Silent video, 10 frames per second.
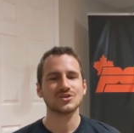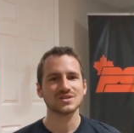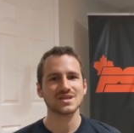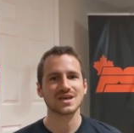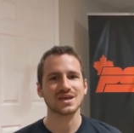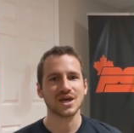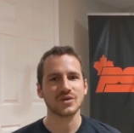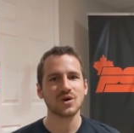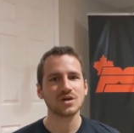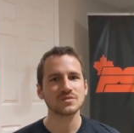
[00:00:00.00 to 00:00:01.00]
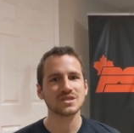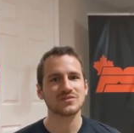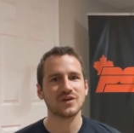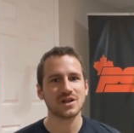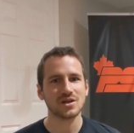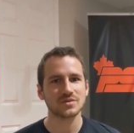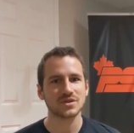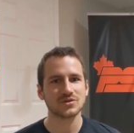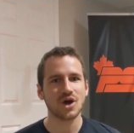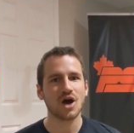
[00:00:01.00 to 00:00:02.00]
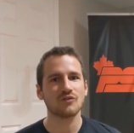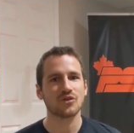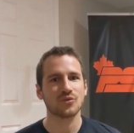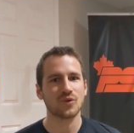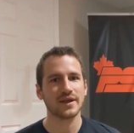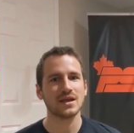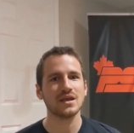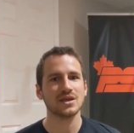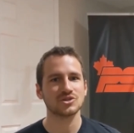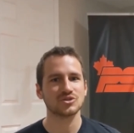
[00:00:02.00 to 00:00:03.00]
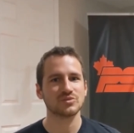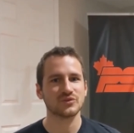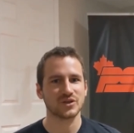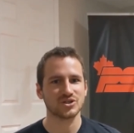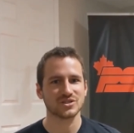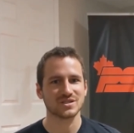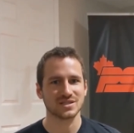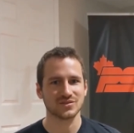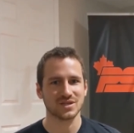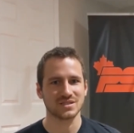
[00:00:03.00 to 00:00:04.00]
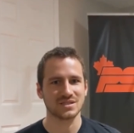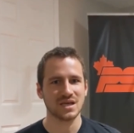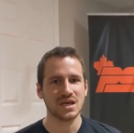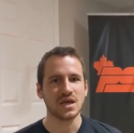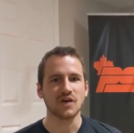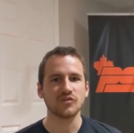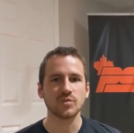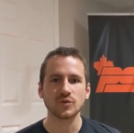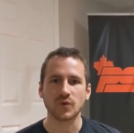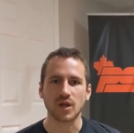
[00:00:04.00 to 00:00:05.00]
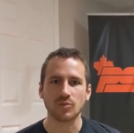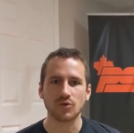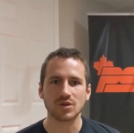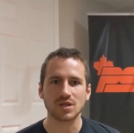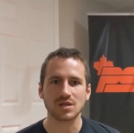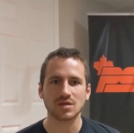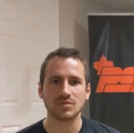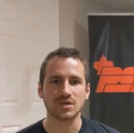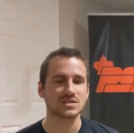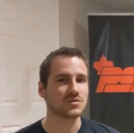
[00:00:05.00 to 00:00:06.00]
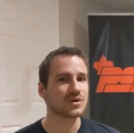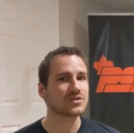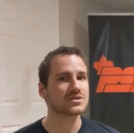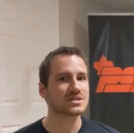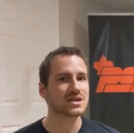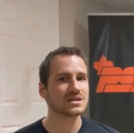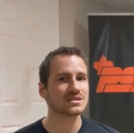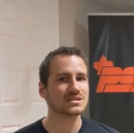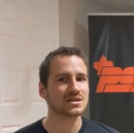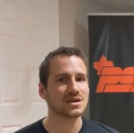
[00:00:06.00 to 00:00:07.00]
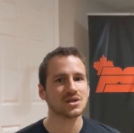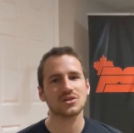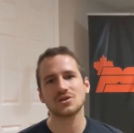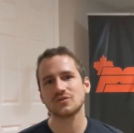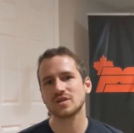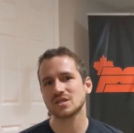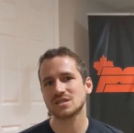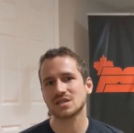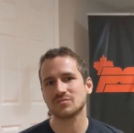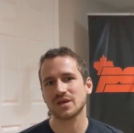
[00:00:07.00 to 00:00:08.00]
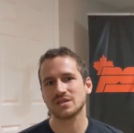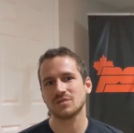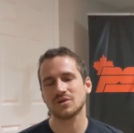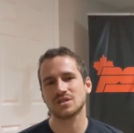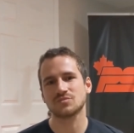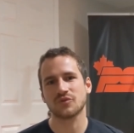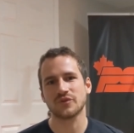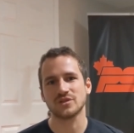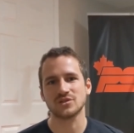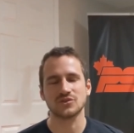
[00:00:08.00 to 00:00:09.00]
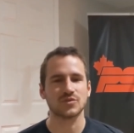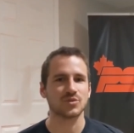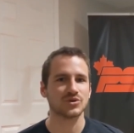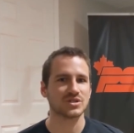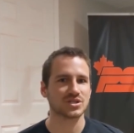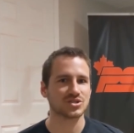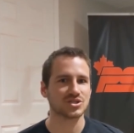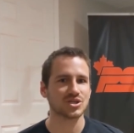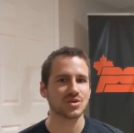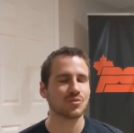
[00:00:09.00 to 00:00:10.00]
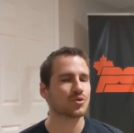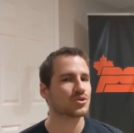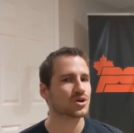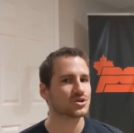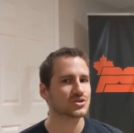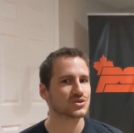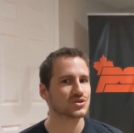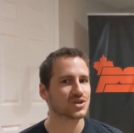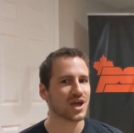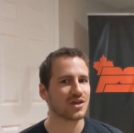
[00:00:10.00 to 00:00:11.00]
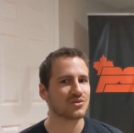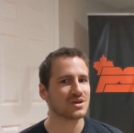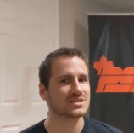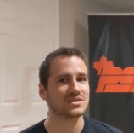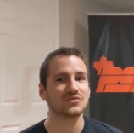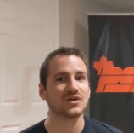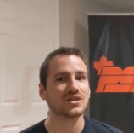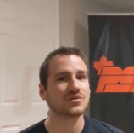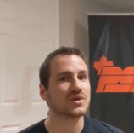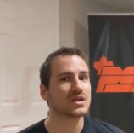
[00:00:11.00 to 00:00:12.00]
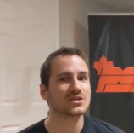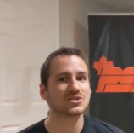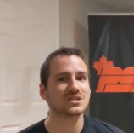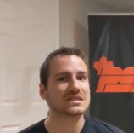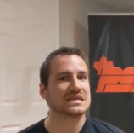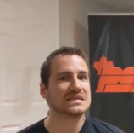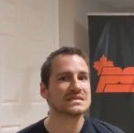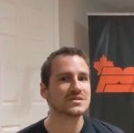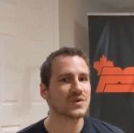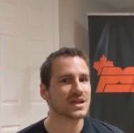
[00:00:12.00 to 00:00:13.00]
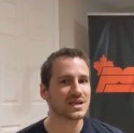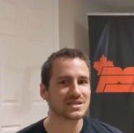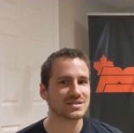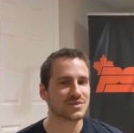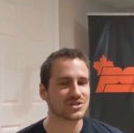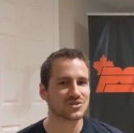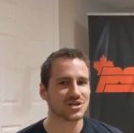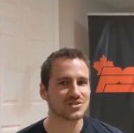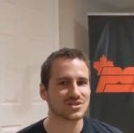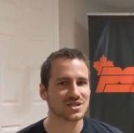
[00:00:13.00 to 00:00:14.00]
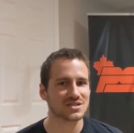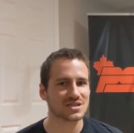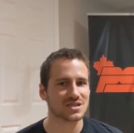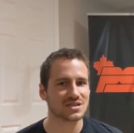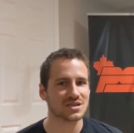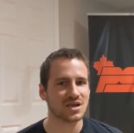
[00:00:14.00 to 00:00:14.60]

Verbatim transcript: Good day, and welcome to the final episode of the Running Injury Prevention series. Have you been running more lately because the weather's nice, the COVID 19 pandemic is preventing you from going to the gym or large social gatherings, and you find that running is just an easy way to get some extra exercise in?